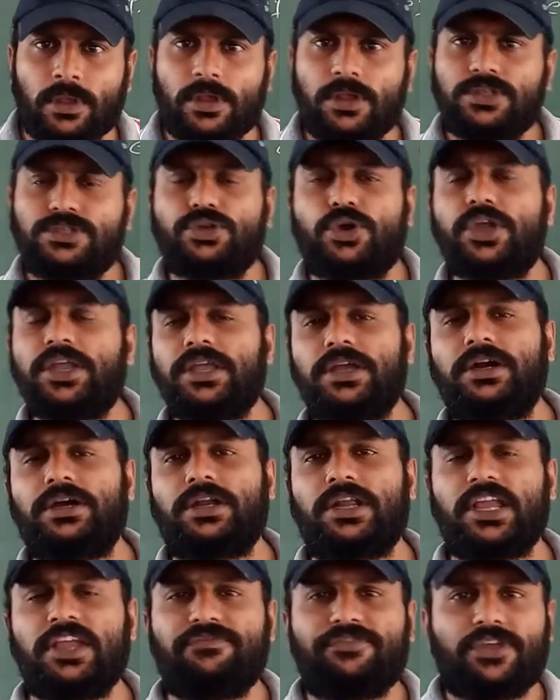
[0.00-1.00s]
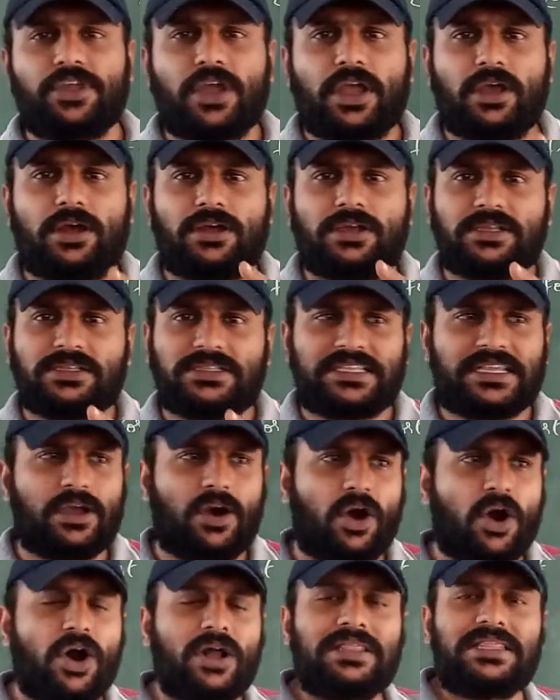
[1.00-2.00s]
So here, if you see
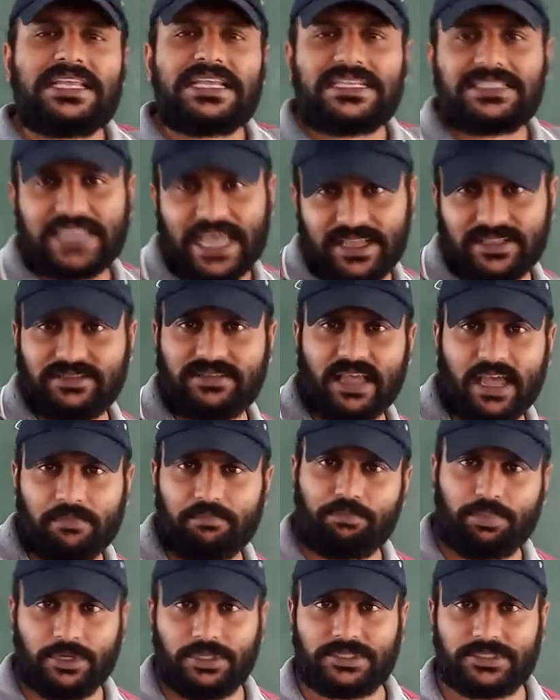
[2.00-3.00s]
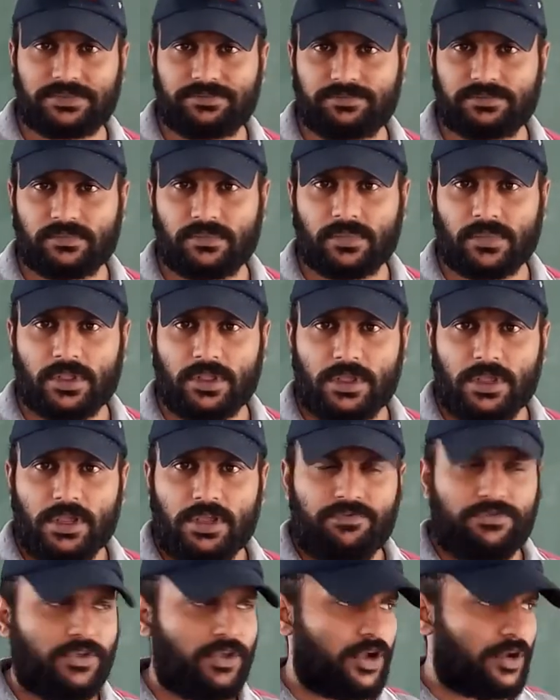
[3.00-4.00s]
all these examples,
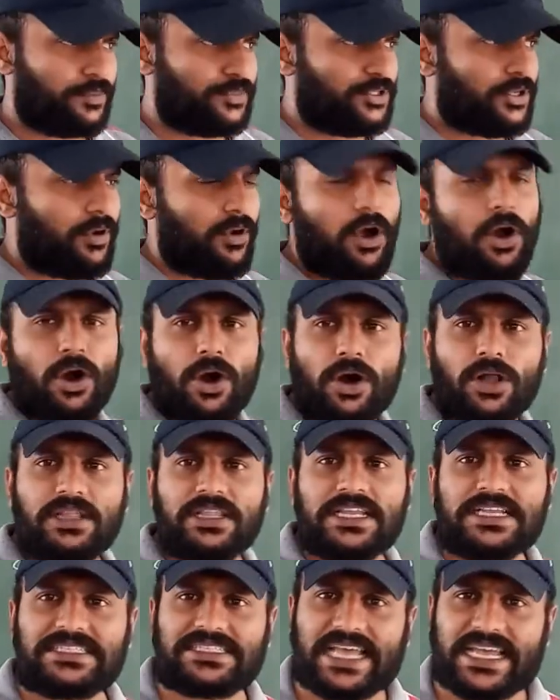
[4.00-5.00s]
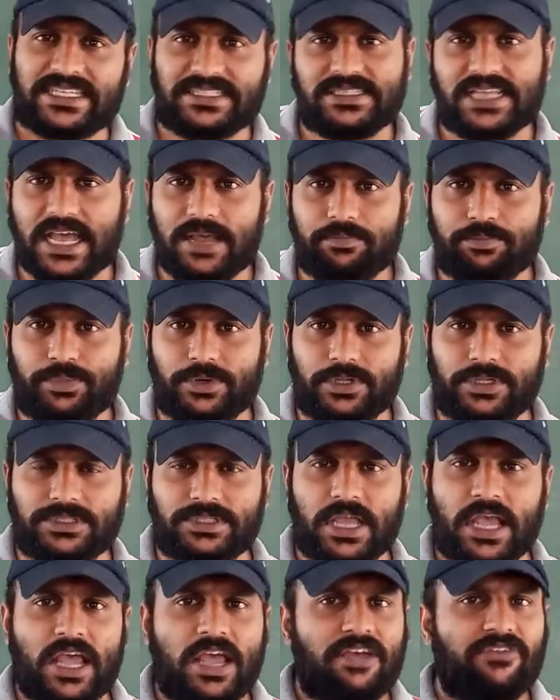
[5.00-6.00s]
if you observe all these examples,
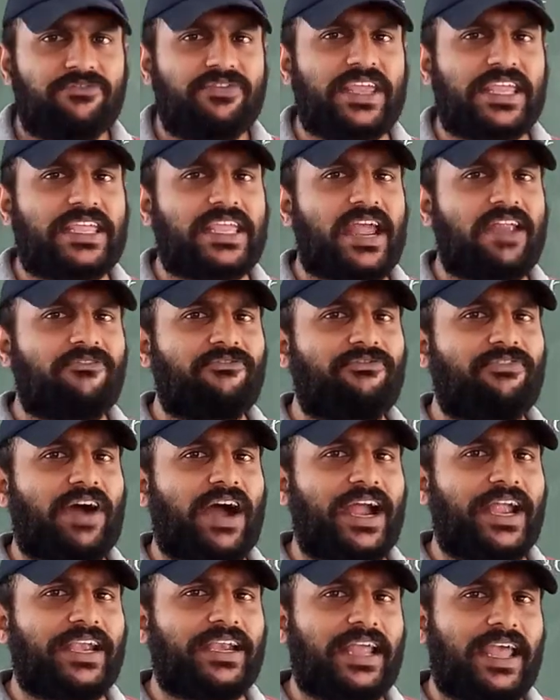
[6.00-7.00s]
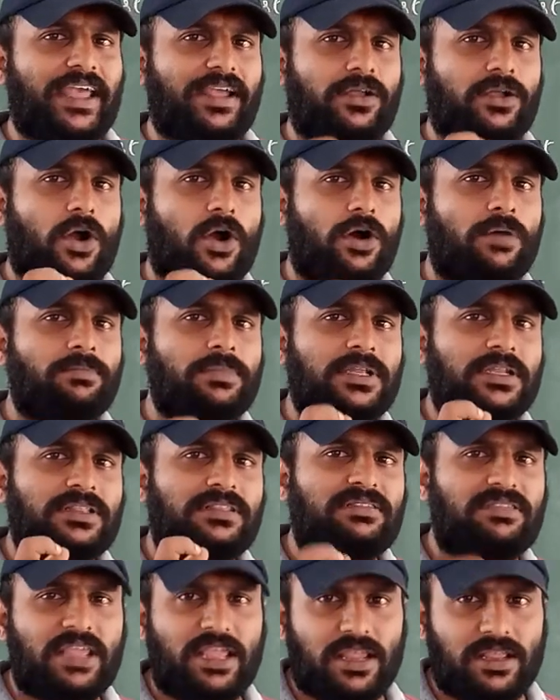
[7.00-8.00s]
we can find a common
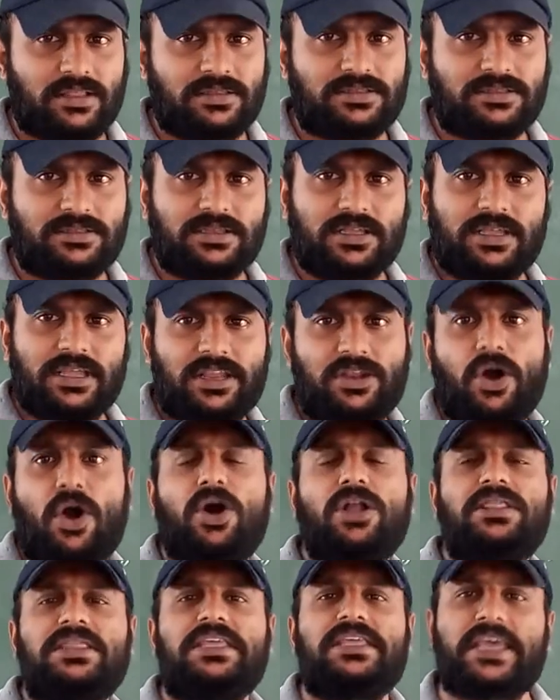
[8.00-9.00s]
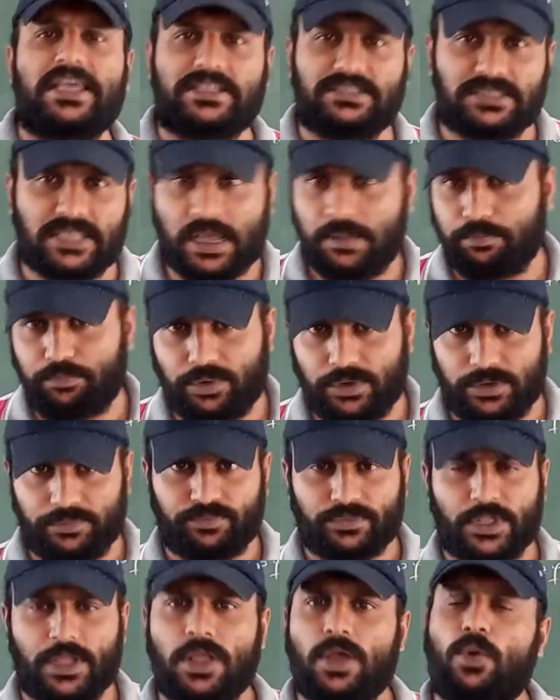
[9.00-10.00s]
things in all the examples.
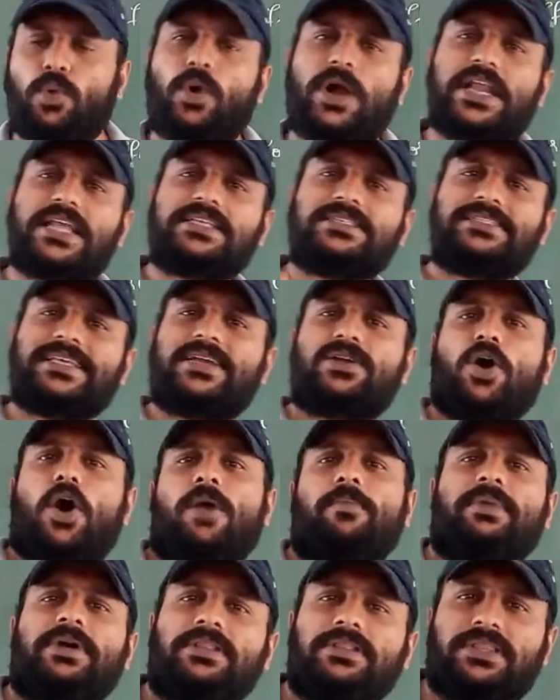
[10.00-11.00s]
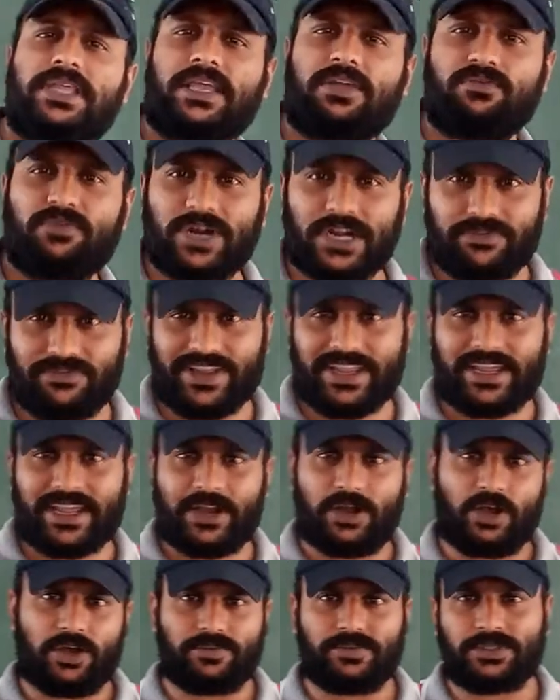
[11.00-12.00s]
What is the common thing what we can
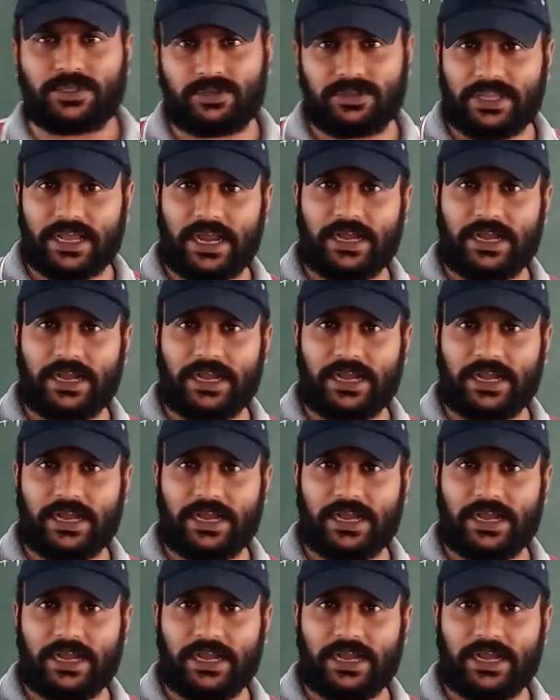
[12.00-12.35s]
observe there?